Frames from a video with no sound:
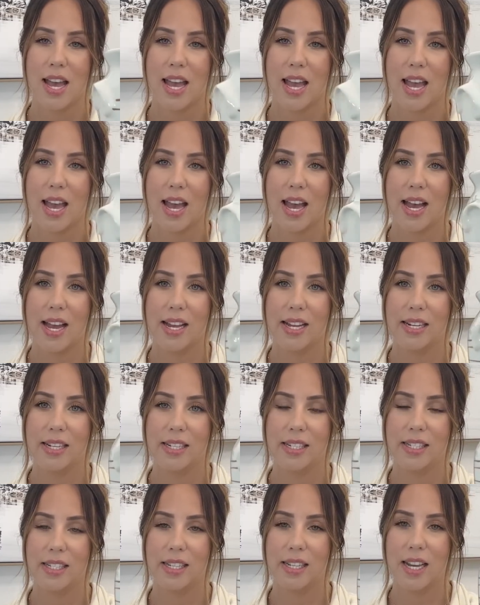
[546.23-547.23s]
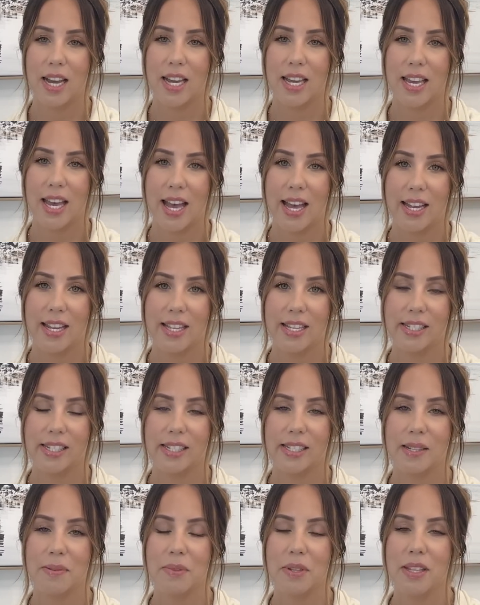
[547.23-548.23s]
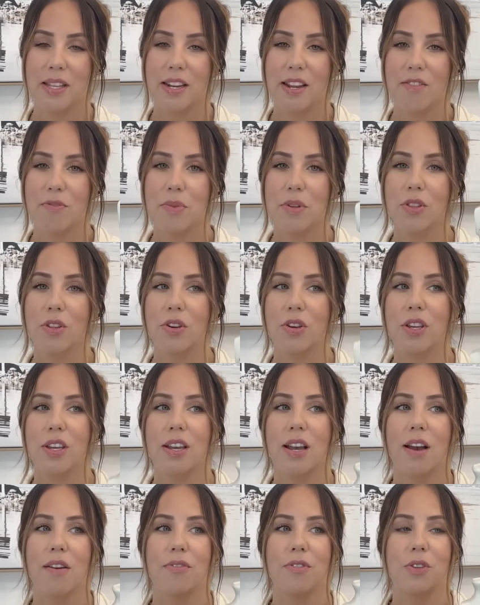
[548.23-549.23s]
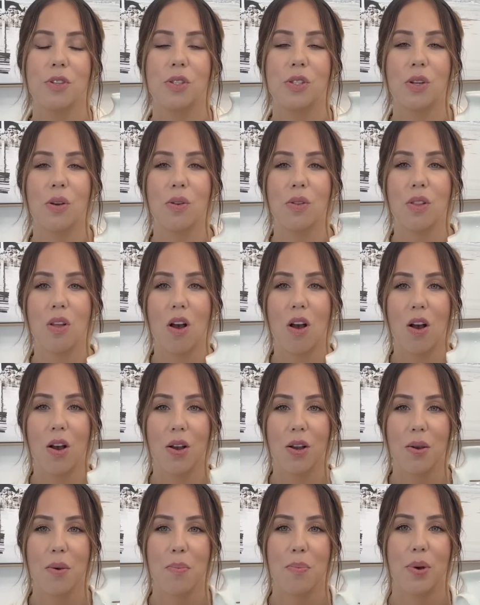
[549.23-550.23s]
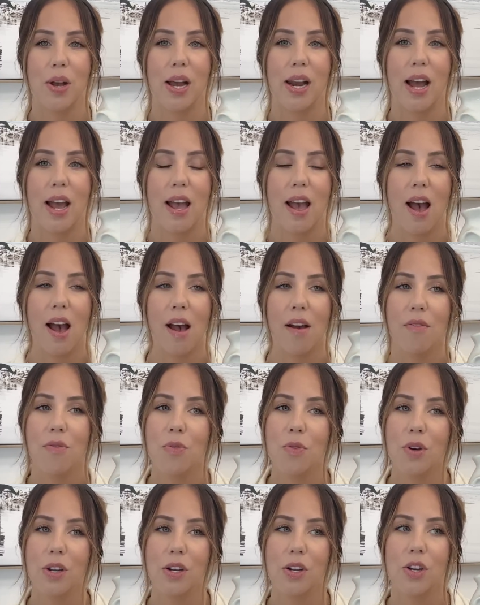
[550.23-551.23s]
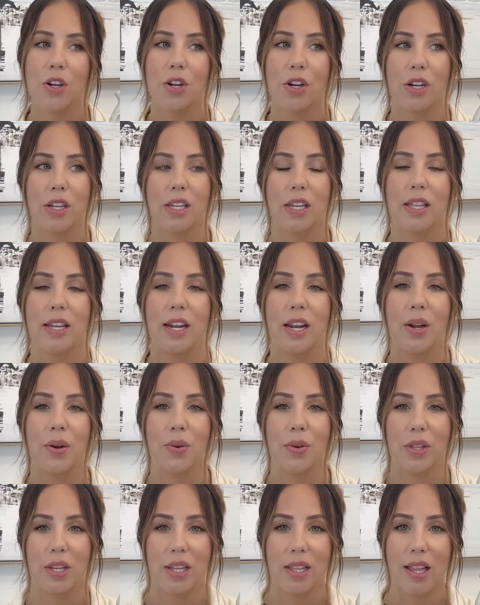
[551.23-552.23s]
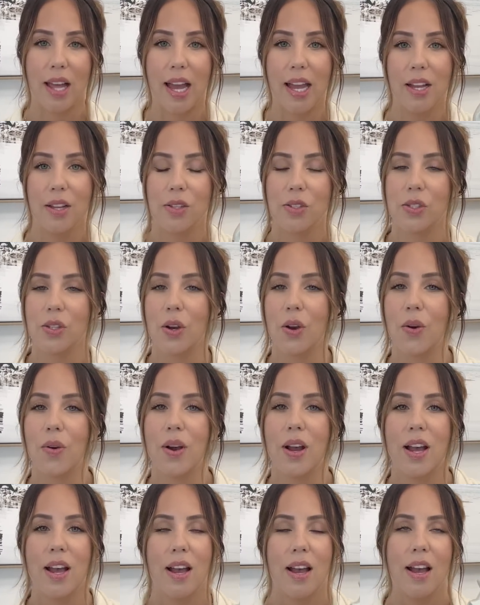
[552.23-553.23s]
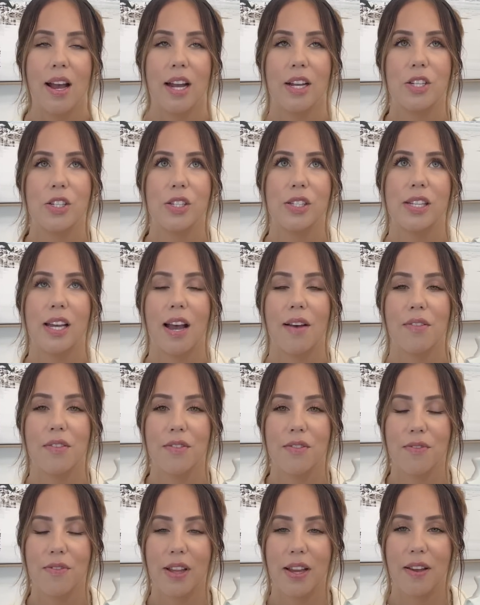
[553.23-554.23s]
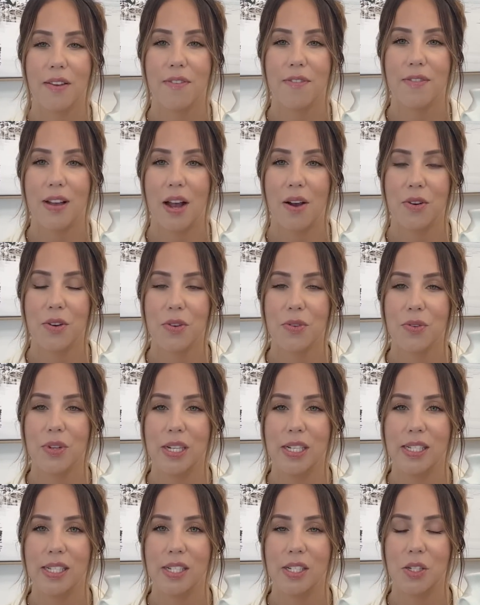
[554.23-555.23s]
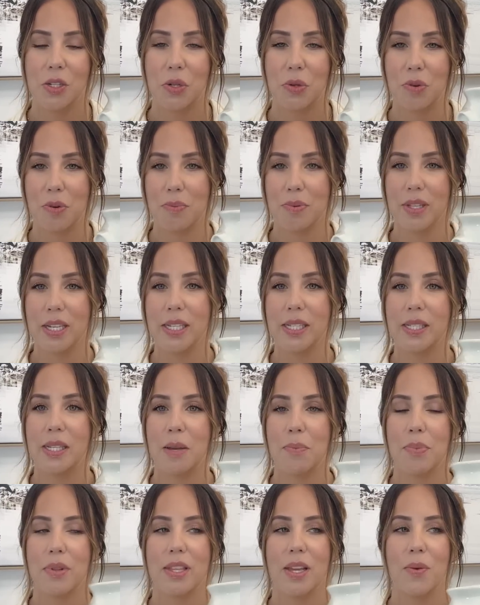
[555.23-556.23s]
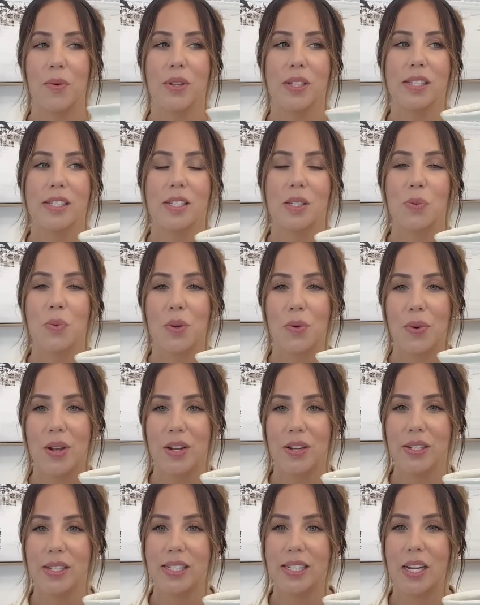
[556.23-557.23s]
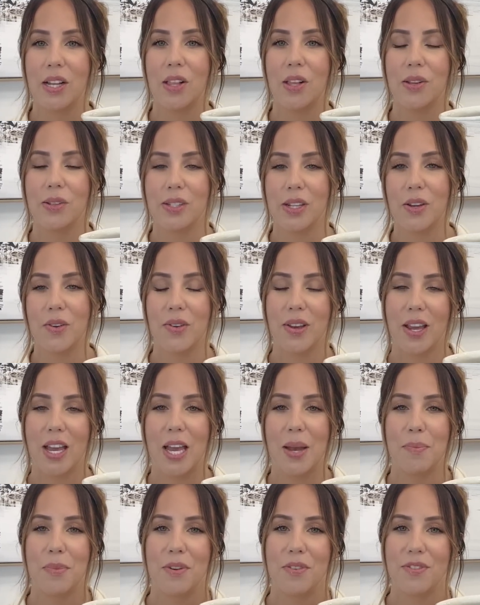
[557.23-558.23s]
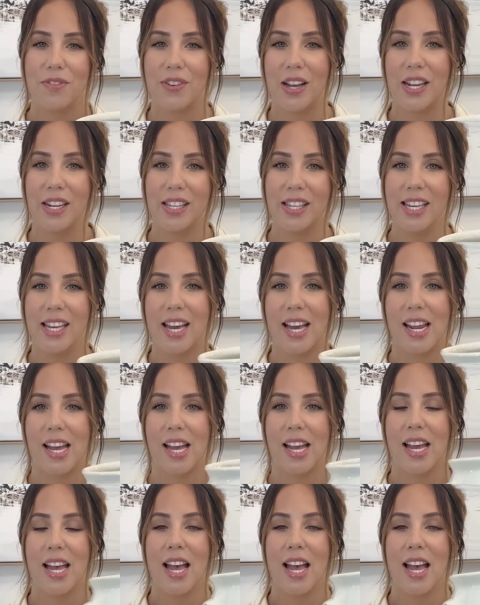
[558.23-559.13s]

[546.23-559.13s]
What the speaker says: And again, this is something that I've been looking at for so long, but I have one currently that I really like, so I just haven't like found a reason to replace it. But then once this one went on sale, I was like, okay, I'm gonna finally get it.